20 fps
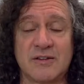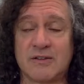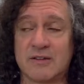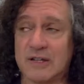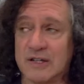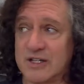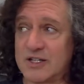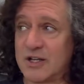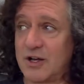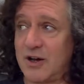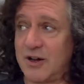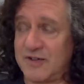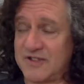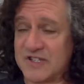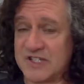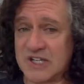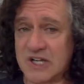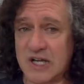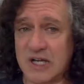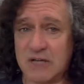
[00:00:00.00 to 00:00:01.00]
And they'll often
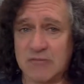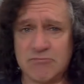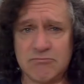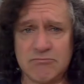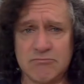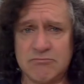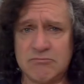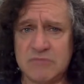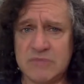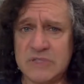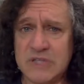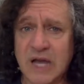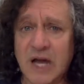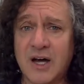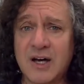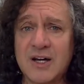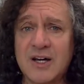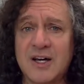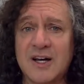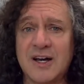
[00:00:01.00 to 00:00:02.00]
say, yeah.
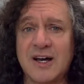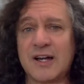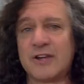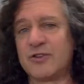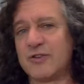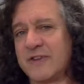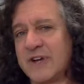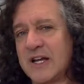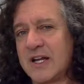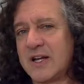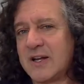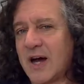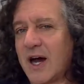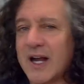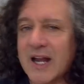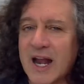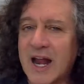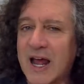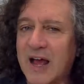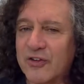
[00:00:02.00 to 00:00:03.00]
Do you have any
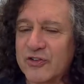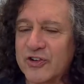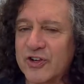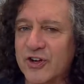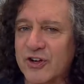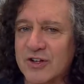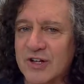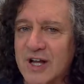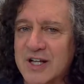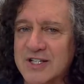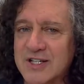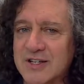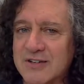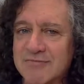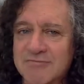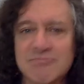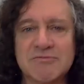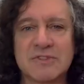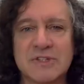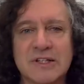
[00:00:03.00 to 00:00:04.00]
9.5s in your closet?
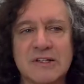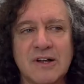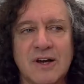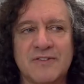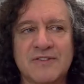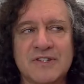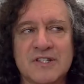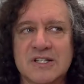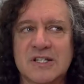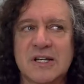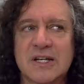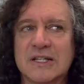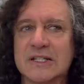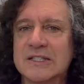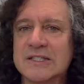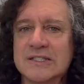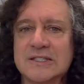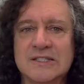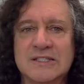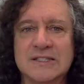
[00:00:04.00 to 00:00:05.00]
They'll often
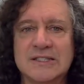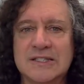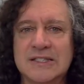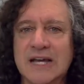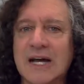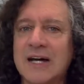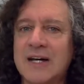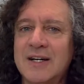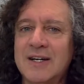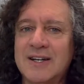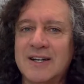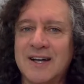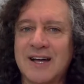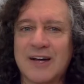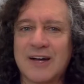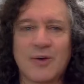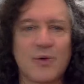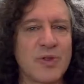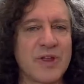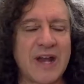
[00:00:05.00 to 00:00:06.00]
say, yeah. I
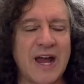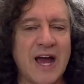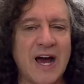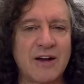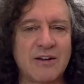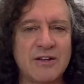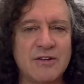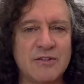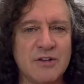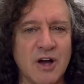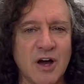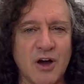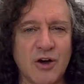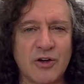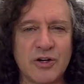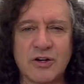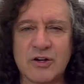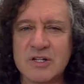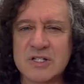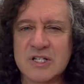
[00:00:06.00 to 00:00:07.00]
go, well, then how do you know
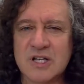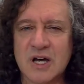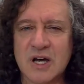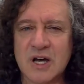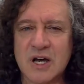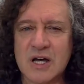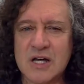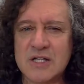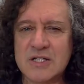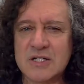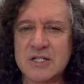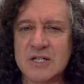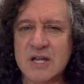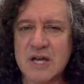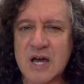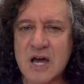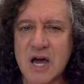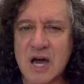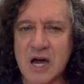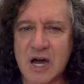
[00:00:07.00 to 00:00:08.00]
you're a size
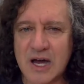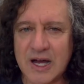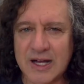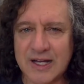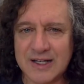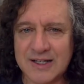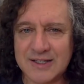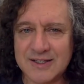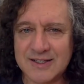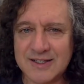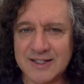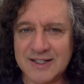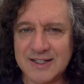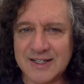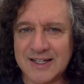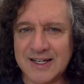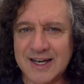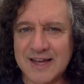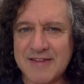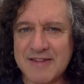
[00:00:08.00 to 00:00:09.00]
9?
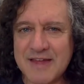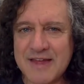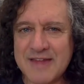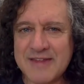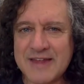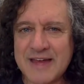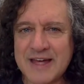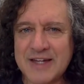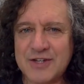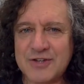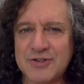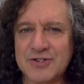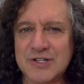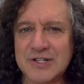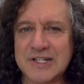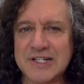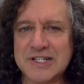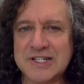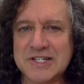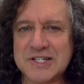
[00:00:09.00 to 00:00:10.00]
And then that
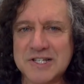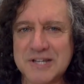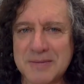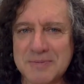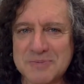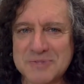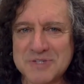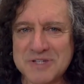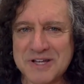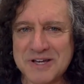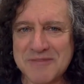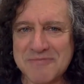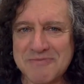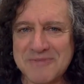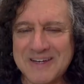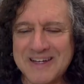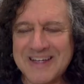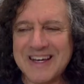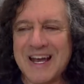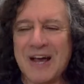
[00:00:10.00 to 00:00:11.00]
usually stumps them.
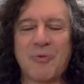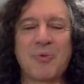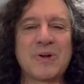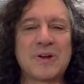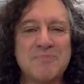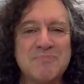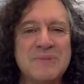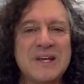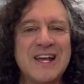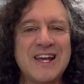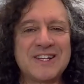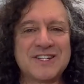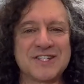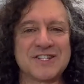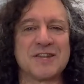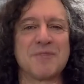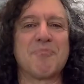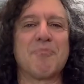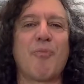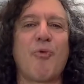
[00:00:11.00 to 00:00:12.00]
And what it means
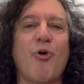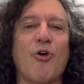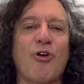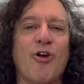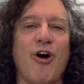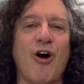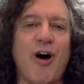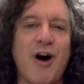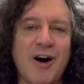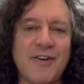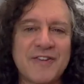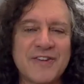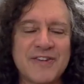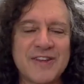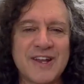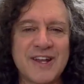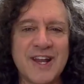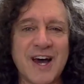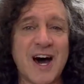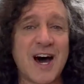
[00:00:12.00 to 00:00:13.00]
is that more often
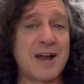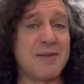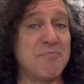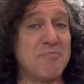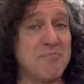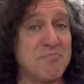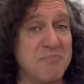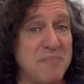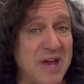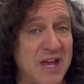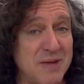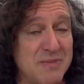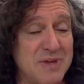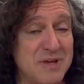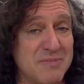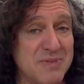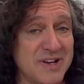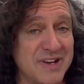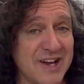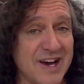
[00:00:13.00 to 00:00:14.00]
than not,
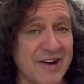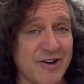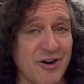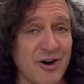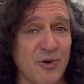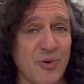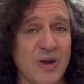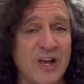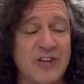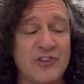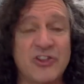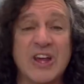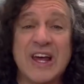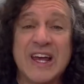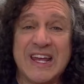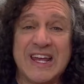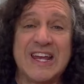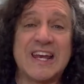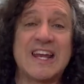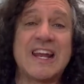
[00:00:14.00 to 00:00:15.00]
maybe but not always,
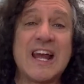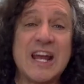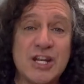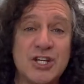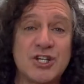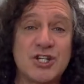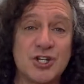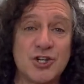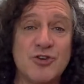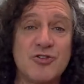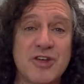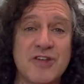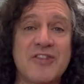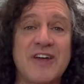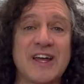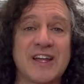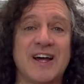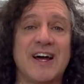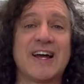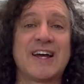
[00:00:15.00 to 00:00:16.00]
in a shoe that
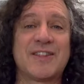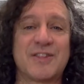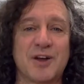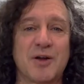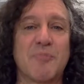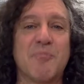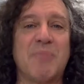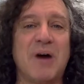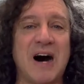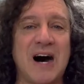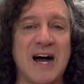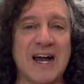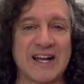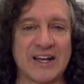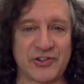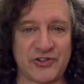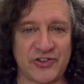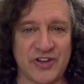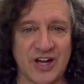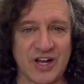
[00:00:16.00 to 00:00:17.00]
they like, they're buying
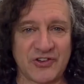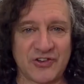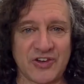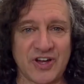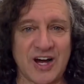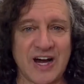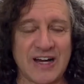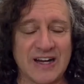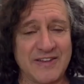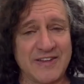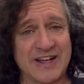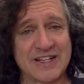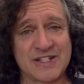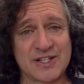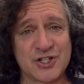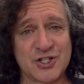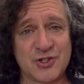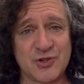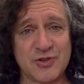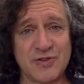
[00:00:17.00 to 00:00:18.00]
a size 9, and that's
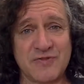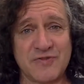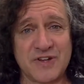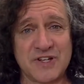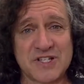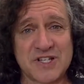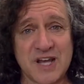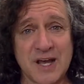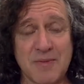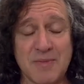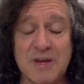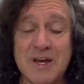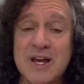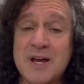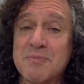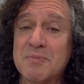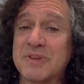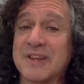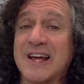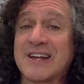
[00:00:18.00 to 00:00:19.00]
the shoe that fits them.
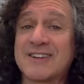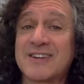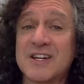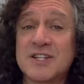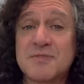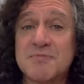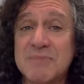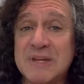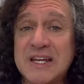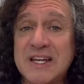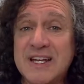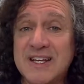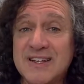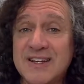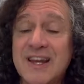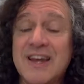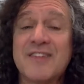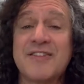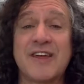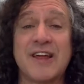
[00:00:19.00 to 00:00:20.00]
But that doesn't mean
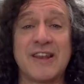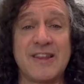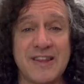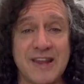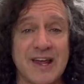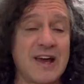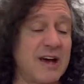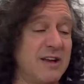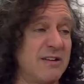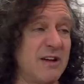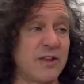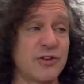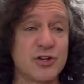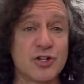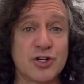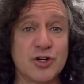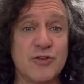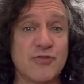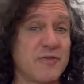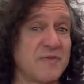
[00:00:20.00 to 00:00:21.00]
that another
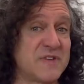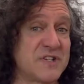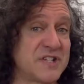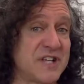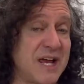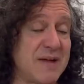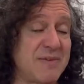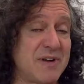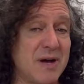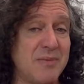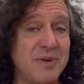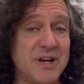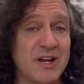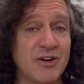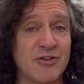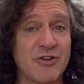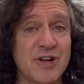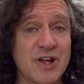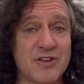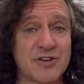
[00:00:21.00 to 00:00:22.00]
shoe from the same company
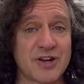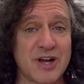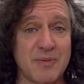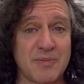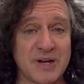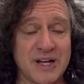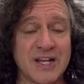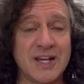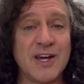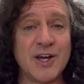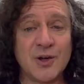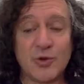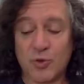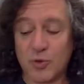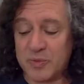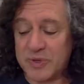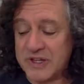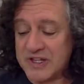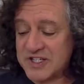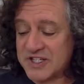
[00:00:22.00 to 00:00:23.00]
or another company
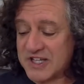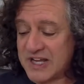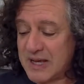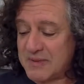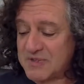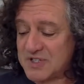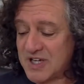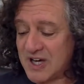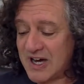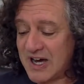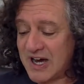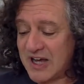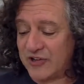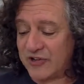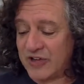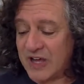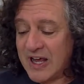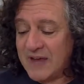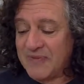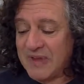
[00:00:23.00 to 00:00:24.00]
will be the same size.
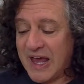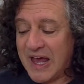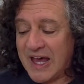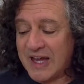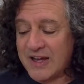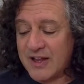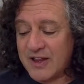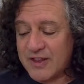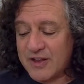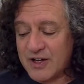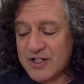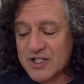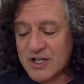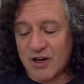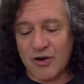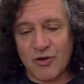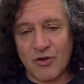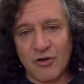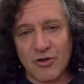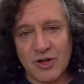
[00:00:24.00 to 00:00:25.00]
And there's a
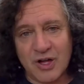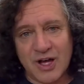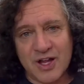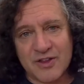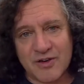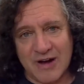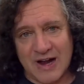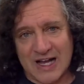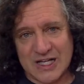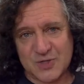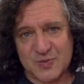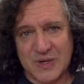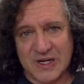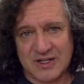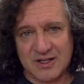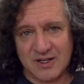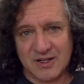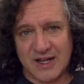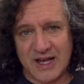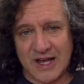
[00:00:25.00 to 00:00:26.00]
whole other aspect
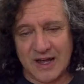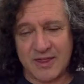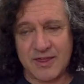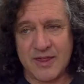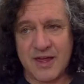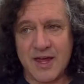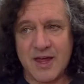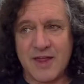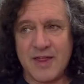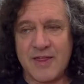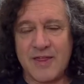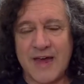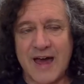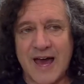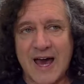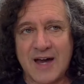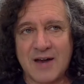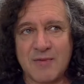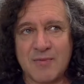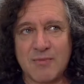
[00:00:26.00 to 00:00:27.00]
to length
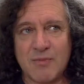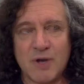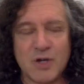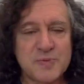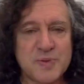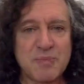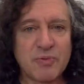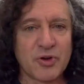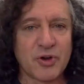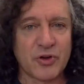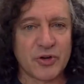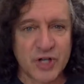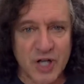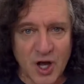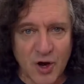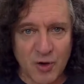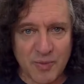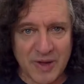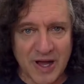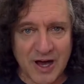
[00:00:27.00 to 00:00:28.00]
that most people don't
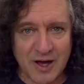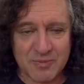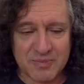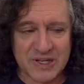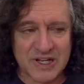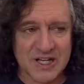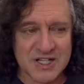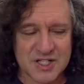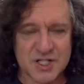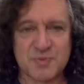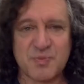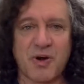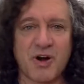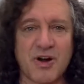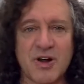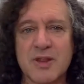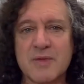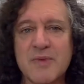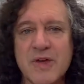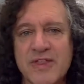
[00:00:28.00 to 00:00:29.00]
know about because it's part
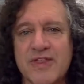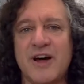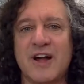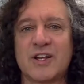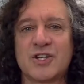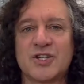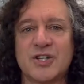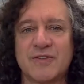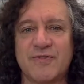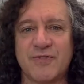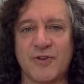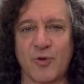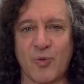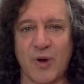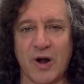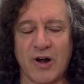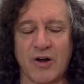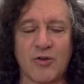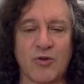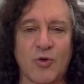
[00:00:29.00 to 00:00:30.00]
of the mythology of
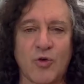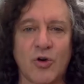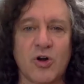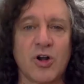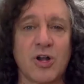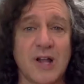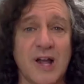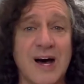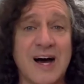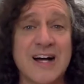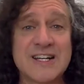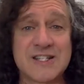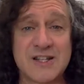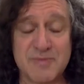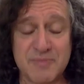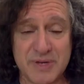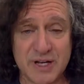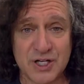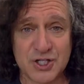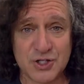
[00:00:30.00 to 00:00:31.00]
footwear or lies
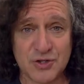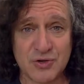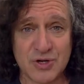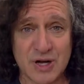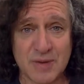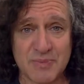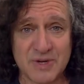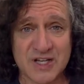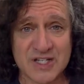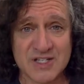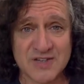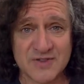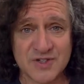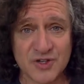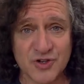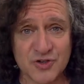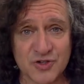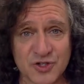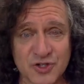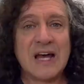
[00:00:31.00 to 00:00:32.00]
that big shoe companies have
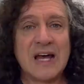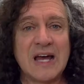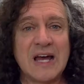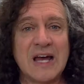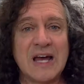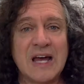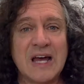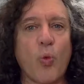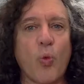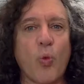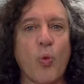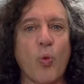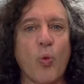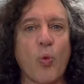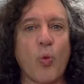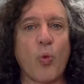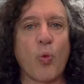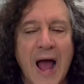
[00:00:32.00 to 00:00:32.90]
told you. And that is,